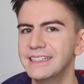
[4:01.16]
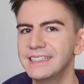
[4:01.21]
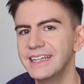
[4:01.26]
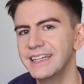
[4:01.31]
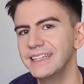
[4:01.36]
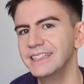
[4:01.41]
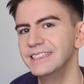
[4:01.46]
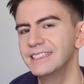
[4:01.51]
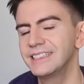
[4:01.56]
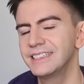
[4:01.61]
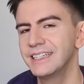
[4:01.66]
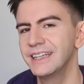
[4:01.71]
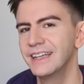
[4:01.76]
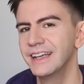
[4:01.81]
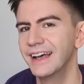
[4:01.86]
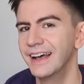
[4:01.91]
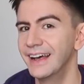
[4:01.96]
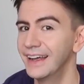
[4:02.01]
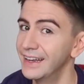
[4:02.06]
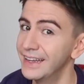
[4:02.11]
it is
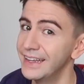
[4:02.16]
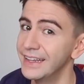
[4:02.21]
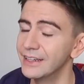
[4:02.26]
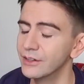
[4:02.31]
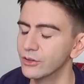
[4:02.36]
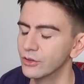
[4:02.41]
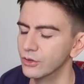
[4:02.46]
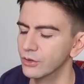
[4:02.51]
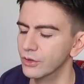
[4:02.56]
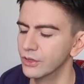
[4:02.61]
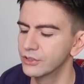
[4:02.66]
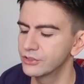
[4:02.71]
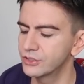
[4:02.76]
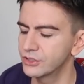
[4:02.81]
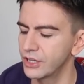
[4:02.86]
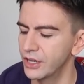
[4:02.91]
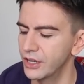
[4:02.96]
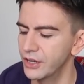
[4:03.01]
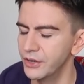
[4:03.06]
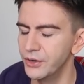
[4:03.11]
illegal.
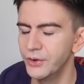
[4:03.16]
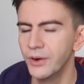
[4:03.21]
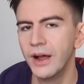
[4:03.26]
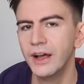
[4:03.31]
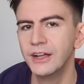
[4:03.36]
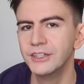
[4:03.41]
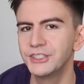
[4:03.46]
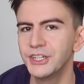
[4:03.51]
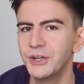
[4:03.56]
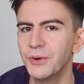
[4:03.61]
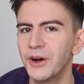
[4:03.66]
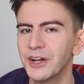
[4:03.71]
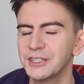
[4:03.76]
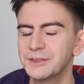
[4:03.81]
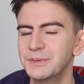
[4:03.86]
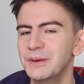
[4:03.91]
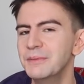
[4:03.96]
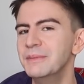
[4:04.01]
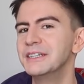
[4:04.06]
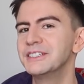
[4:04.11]
So do
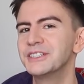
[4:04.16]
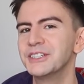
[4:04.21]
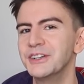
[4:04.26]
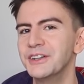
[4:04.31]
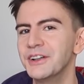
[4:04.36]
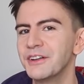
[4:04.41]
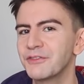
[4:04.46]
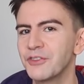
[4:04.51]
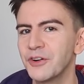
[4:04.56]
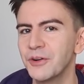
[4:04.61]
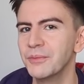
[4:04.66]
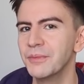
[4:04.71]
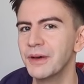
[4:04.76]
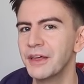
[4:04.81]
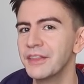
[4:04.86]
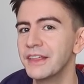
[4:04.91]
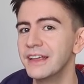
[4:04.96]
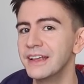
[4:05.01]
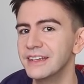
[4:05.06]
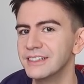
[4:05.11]
ask permission
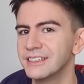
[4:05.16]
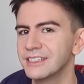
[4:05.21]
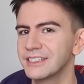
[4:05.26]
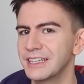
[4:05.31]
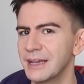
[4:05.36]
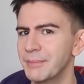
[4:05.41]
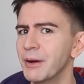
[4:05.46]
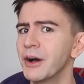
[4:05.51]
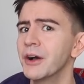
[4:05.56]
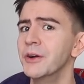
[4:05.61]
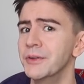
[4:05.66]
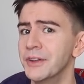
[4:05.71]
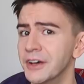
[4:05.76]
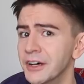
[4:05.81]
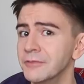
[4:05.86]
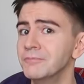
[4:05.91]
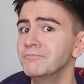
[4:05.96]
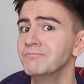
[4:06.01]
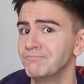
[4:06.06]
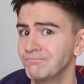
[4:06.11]
from the skip
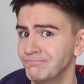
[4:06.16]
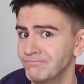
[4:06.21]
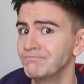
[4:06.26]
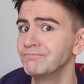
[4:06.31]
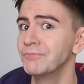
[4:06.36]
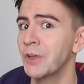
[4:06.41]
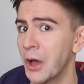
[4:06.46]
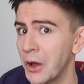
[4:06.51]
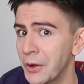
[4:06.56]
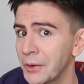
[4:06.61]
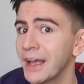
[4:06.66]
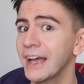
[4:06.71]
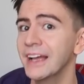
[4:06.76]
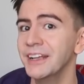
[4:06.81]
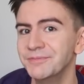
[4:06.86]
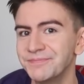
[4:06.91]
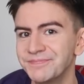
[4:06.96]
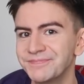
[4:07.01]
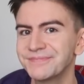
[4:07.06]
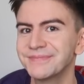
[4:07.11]
owner,
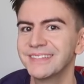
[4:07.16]
okay?